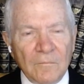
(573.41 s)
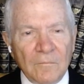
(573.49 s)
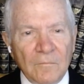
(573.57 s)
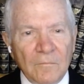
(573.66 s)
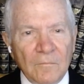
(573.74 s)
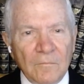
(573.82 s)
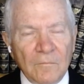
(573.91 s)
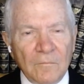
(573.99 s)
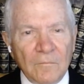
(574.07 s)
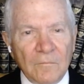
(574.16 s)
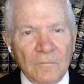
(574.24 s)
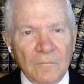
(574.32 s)

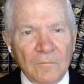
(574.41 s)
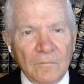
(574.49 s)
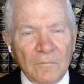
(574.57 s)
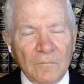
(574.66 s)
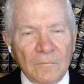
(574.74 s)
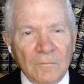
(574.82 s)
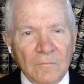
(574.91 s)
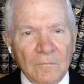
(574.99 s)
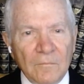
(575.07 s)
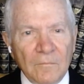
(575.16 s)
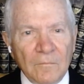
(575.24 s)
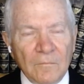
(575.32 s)

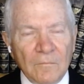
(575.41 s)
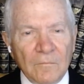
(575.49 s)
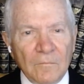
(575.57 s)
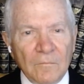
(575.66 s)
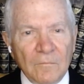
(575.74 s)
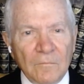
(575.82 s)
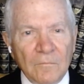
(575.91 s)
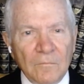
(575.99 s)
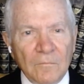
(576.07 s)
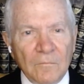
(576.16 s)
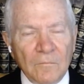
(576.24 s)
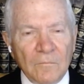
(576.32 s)

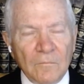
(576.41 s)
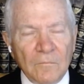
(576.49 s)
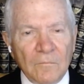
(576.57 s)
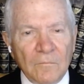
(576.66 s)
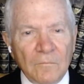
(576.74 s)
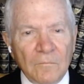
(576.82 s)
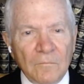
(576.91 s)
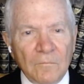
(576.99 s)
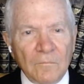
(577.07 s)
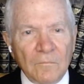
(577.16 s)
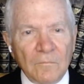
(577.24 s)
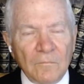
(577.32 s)

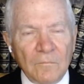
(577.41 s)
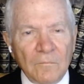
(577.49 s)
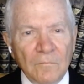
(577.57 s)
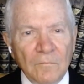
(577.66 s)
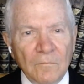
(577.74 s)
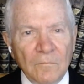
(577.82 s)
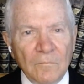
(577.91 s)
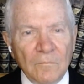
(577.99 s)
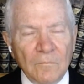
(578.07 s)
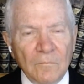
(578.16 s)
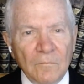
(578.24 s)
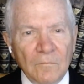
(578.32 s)

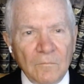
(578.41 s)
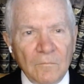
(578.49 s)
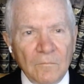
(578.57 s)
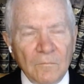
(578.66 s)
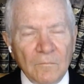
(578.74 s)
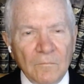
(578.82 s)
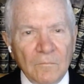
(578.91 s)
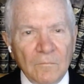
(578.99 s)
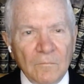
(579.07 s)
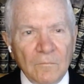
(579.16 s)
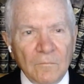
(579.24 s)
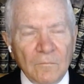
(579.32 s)

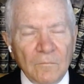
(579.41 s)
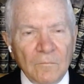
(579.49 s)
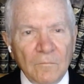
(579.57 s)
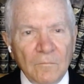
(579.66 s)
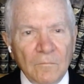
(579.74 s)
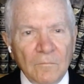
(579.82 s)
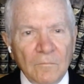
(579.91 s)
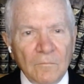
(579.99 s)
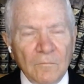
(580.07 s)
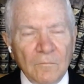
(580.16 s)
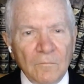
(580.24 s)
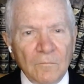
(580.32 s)

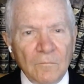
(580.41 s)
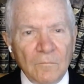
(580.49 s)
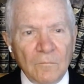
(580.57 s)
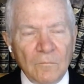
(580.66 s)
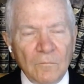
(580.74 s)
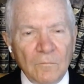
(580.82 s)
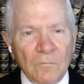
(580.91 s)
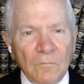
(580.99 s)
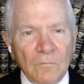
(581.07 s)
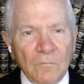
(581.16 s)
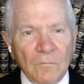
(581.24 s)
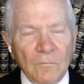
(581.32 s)
No words are spoken by the person on screen.